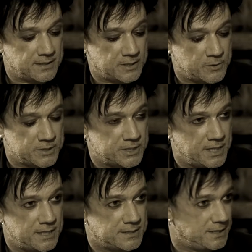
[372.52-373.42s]

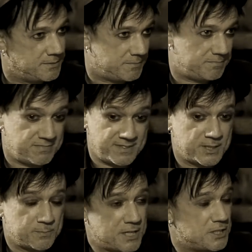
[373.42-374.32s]
Christianity,
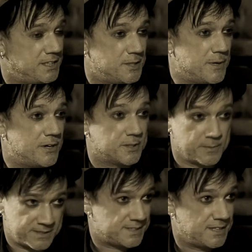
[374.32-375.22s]
especially in America,
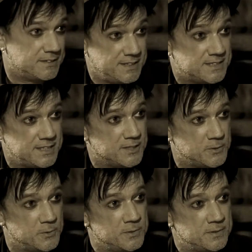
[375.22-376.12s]
but it's here
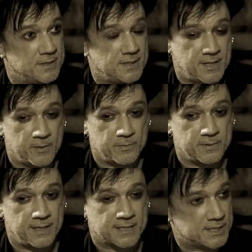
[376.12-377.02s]
too,
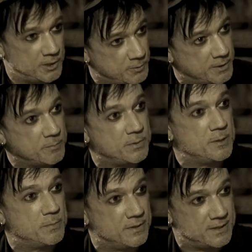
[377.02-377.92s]
excluding
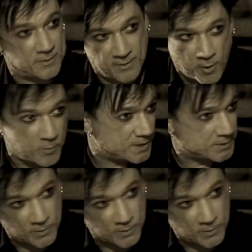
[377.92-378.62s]
people and always